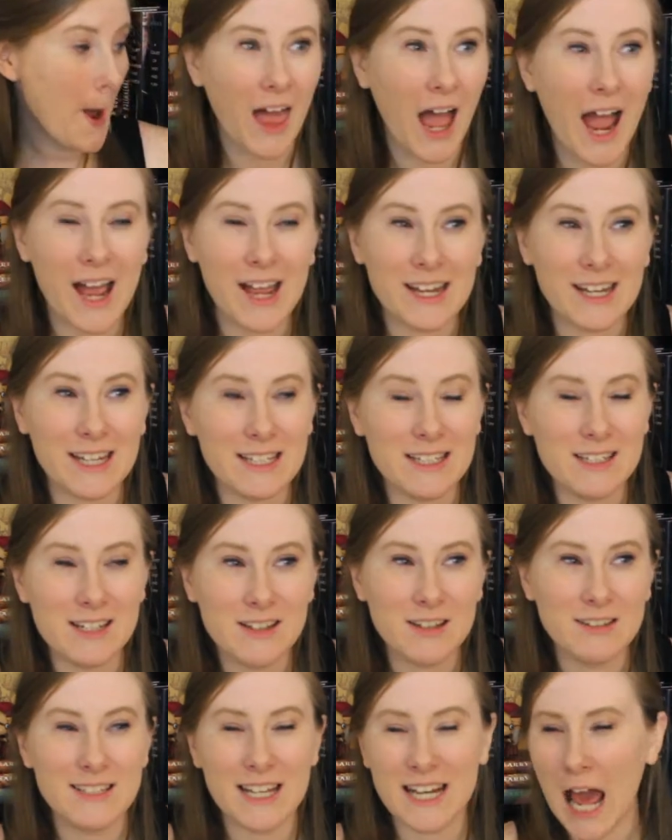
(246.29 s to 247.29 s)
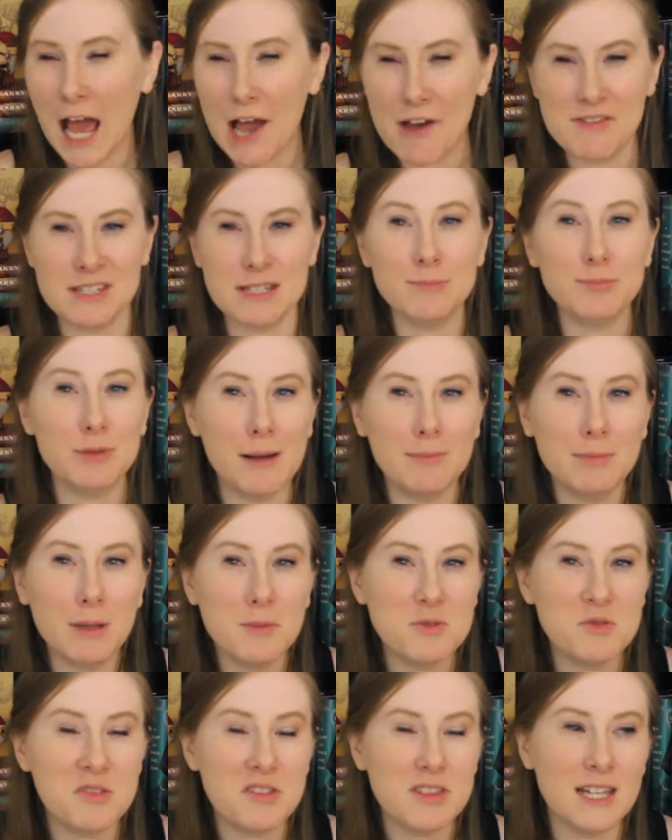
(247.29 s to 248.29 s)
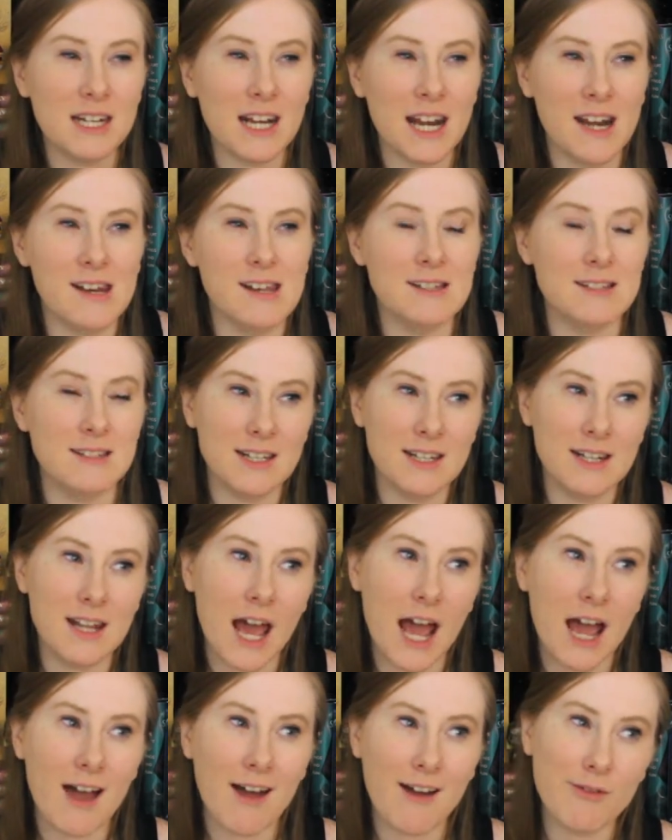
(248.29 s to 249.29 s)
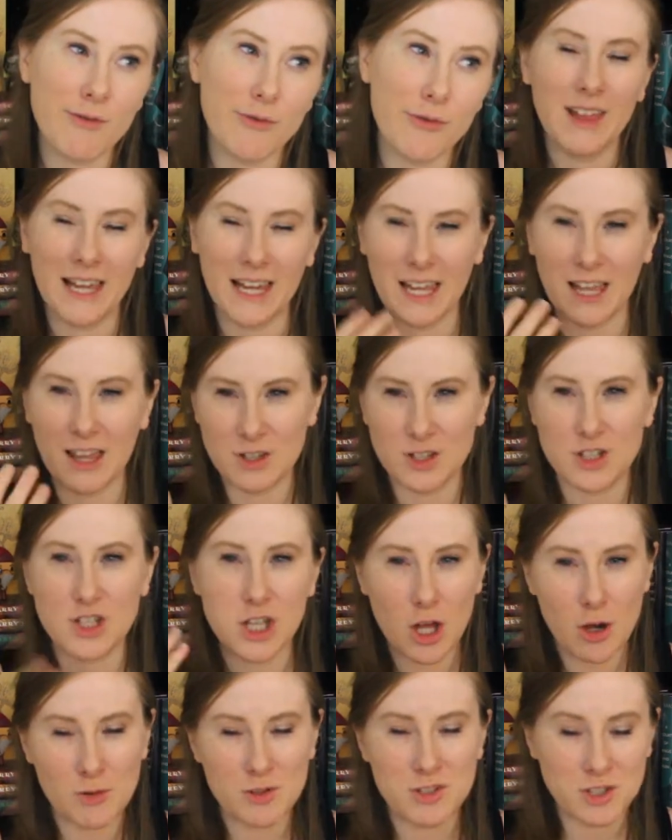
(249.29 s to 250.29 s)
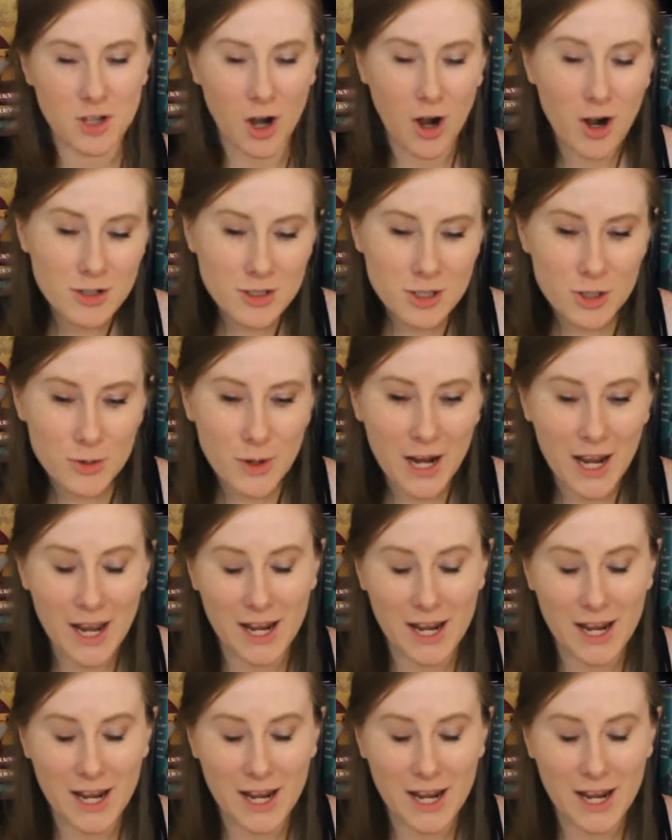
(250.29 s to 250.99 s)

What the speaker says: I did have some problems with it, and it did have like a slow start to it.